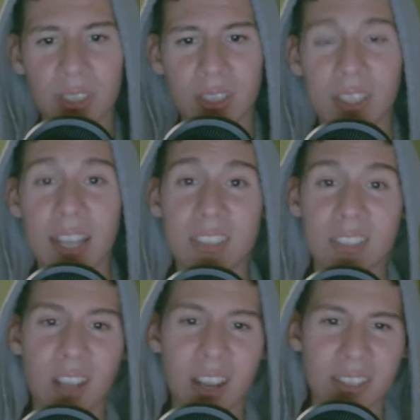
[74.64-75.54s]
And that
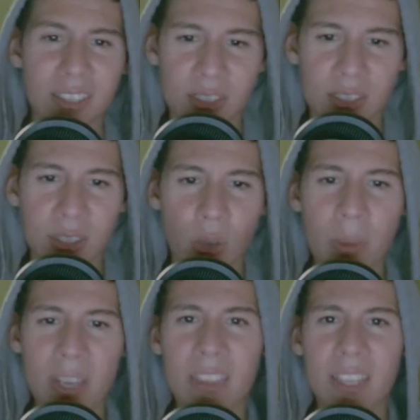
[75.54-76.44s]
sucks. So
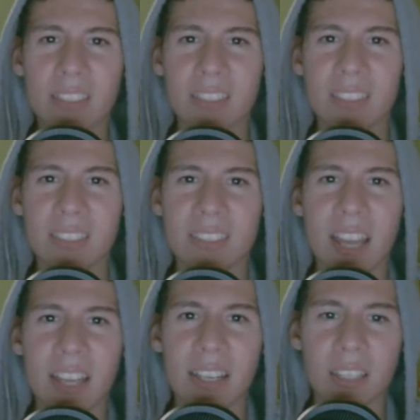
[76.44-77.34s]
many things
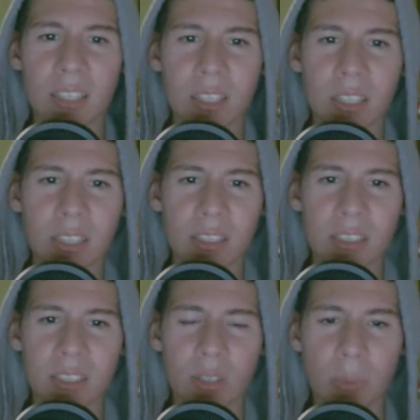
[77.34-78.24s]
unsaid,
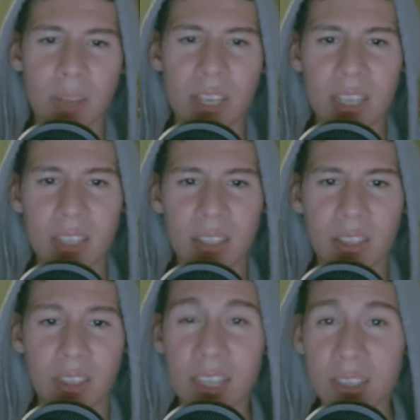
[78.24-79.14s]
so many
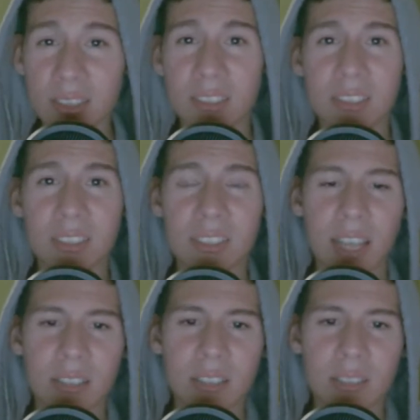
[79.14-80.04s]
things
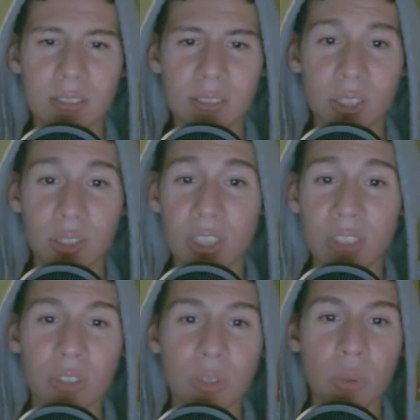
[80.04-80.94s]
that you
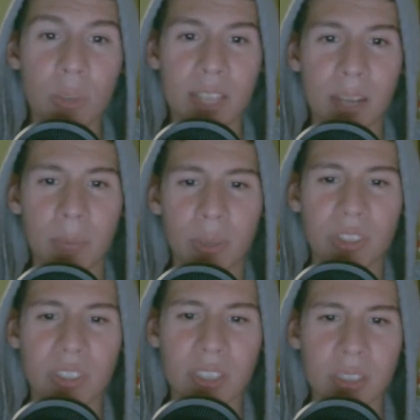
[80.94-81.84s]
didn't do with that
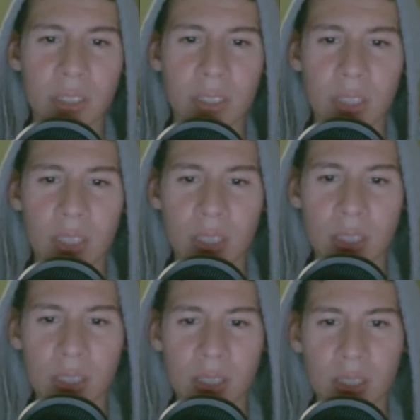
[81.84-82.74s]
person,
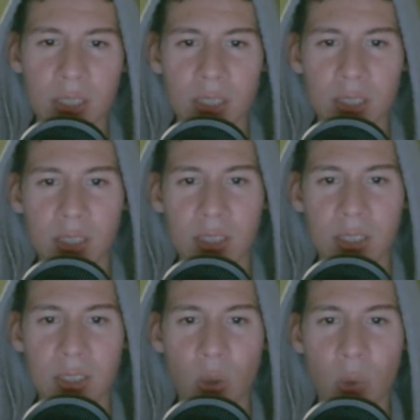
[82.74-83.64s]

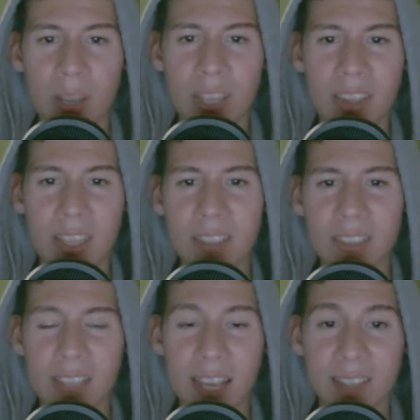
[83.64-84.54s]
so many
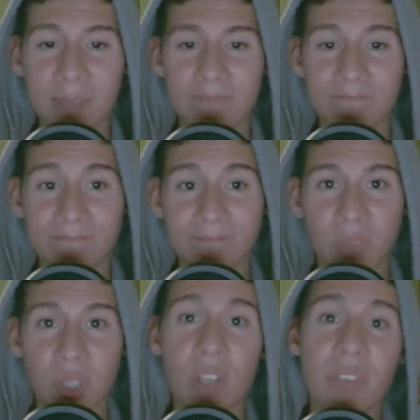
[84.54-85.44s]
things that
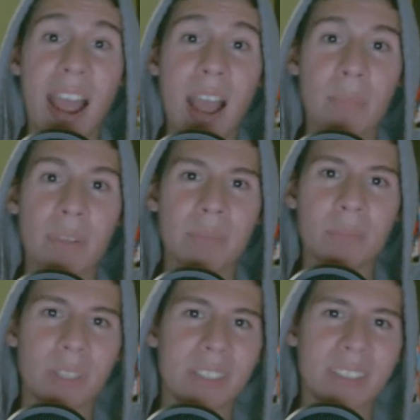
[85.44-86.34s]
could have happened
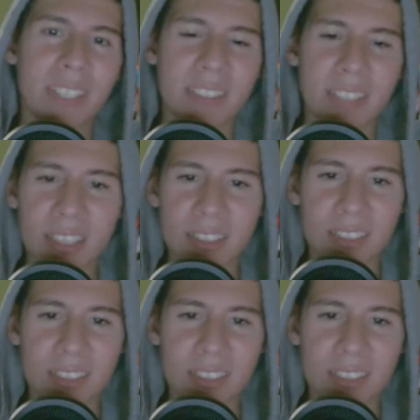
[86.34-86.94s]
but they didn't.